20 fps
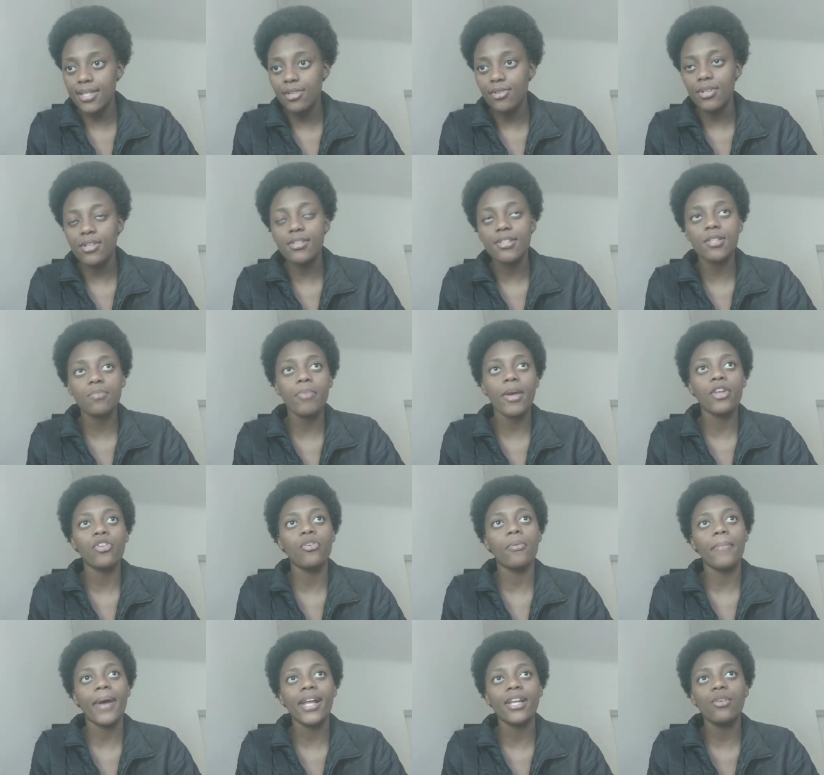You need to spend your
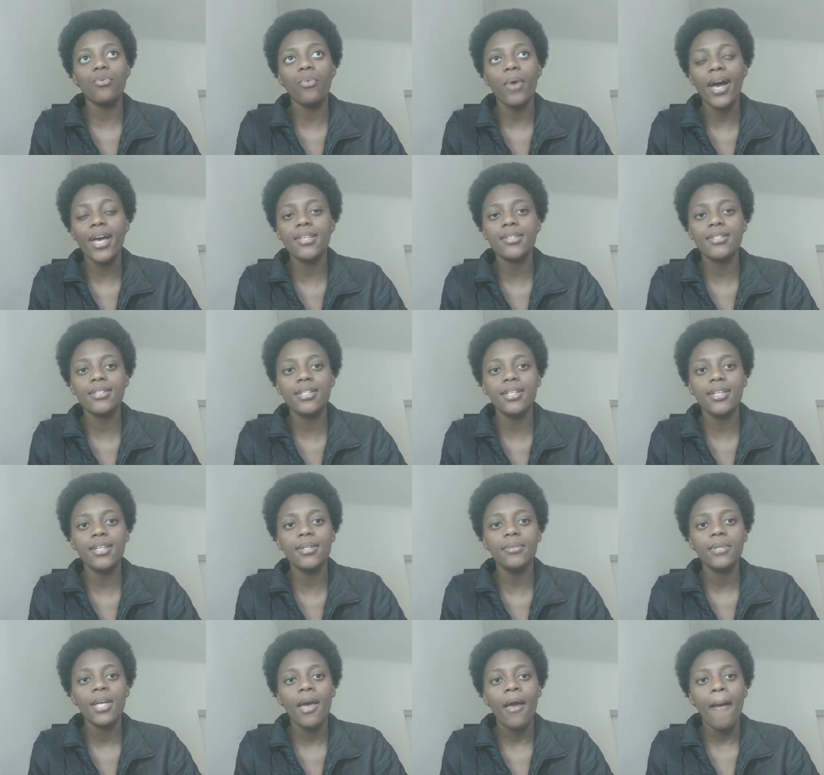money
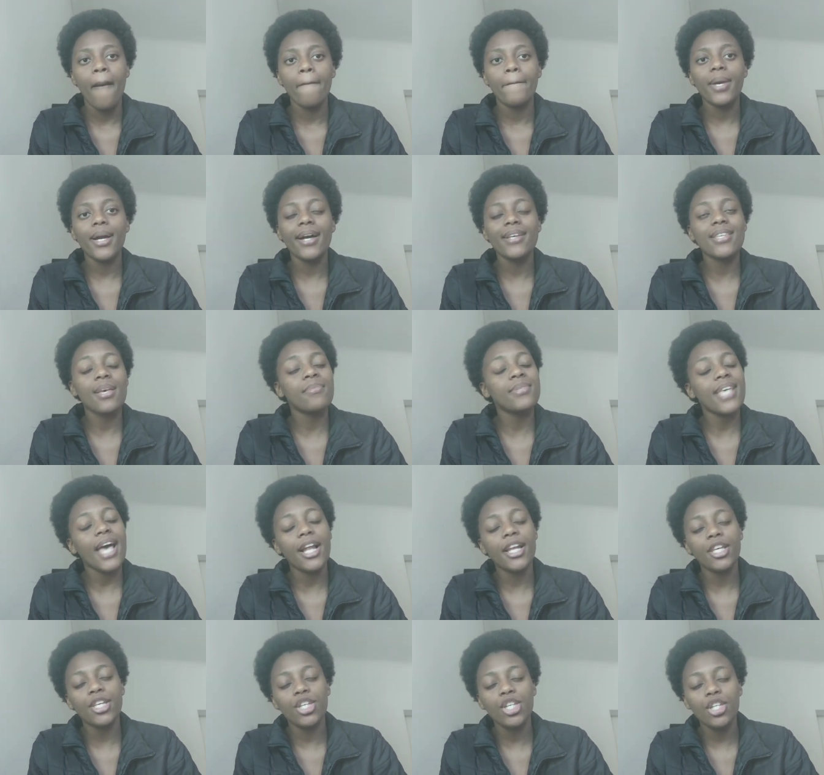wisely, because I'm
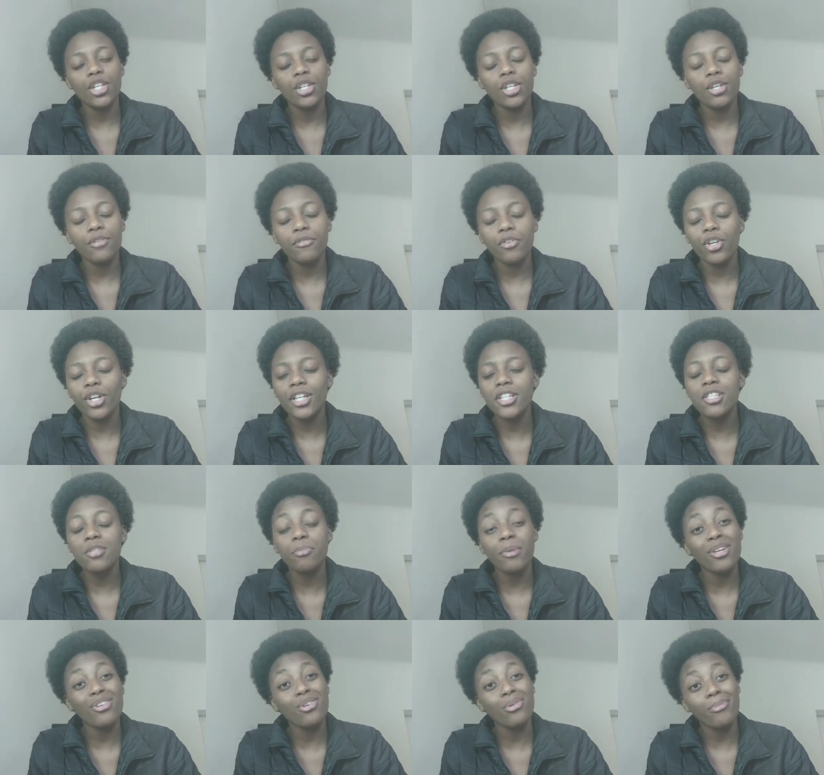telling you, if you're gonna
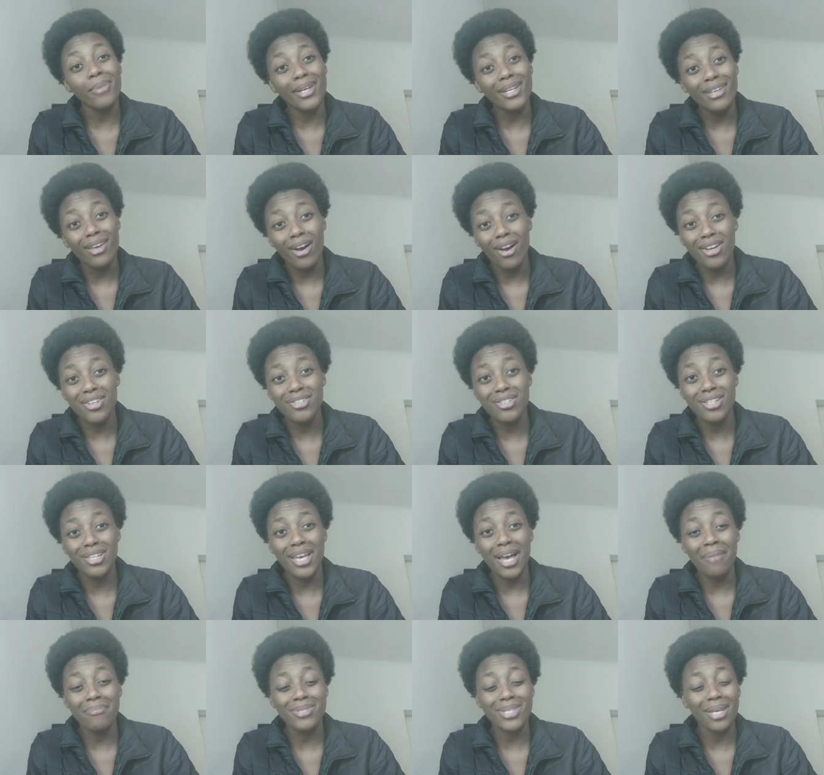spend your money harshly,
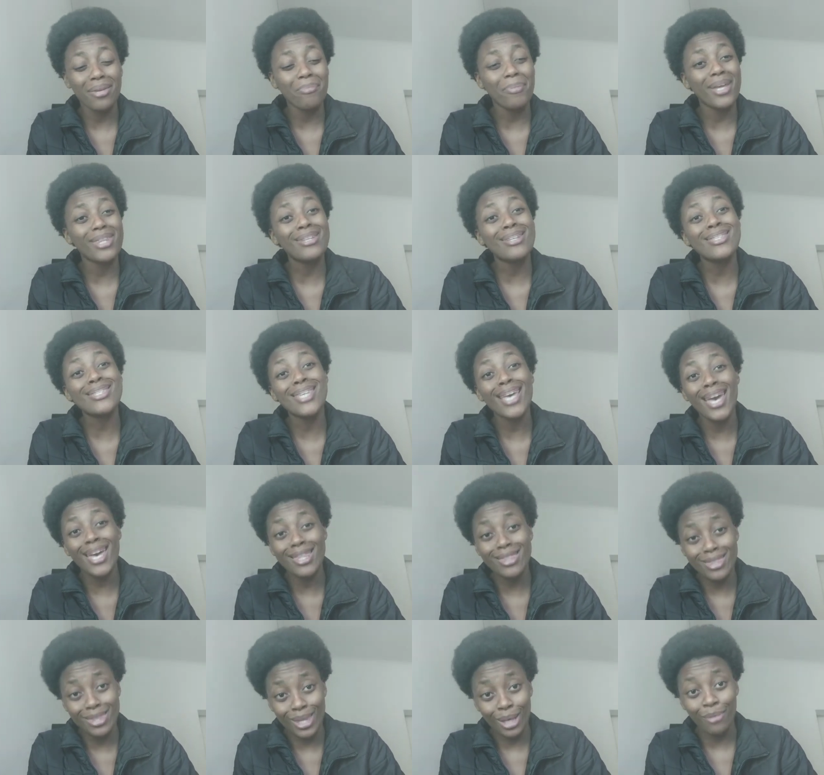I'm telling you, by the
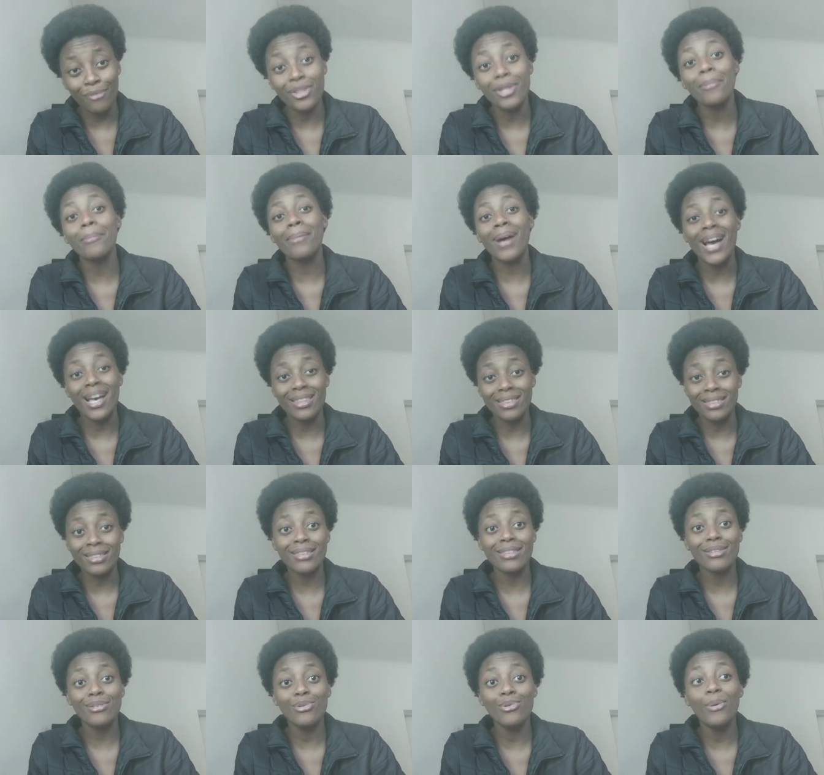10th of the month,
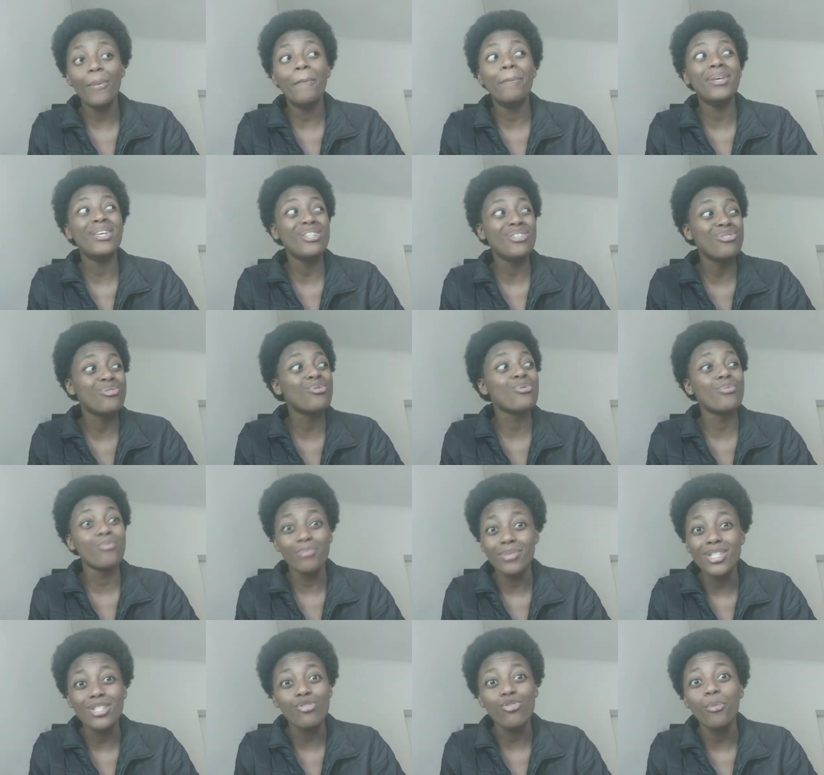you'll be
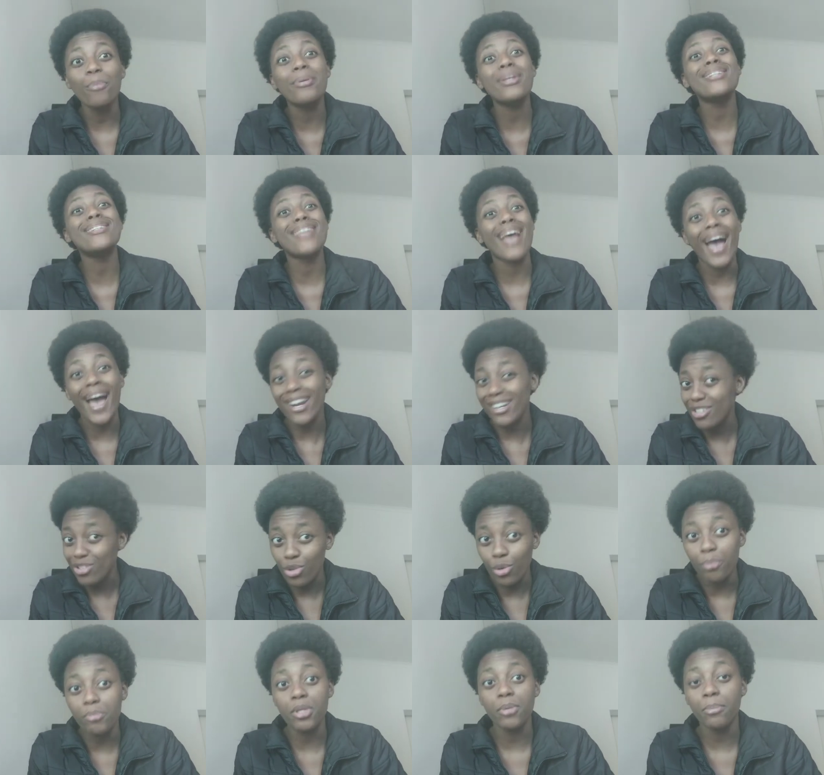doomed, you'll be done,
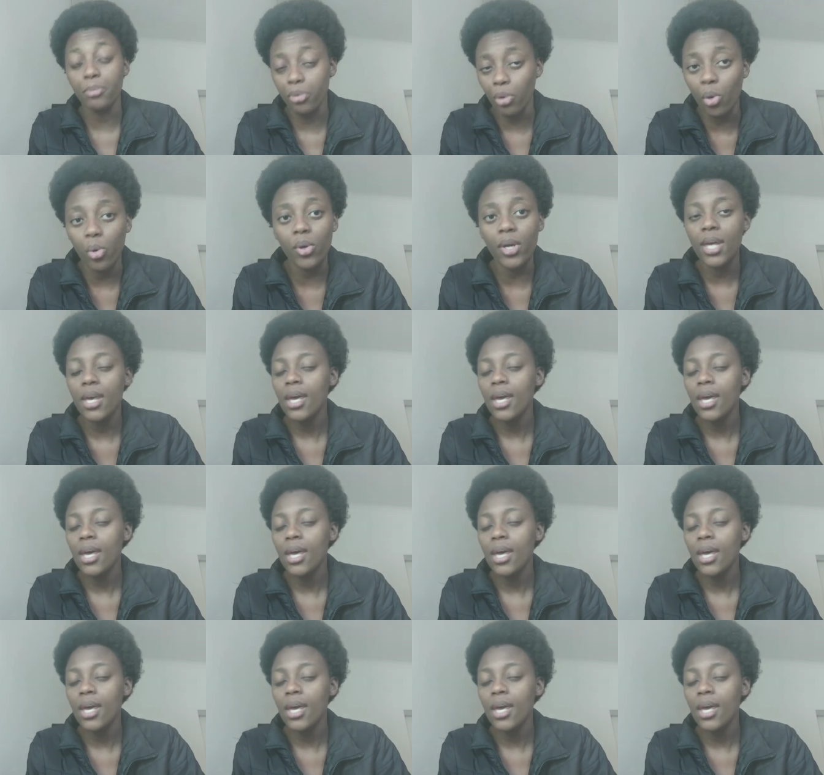you'll be broke,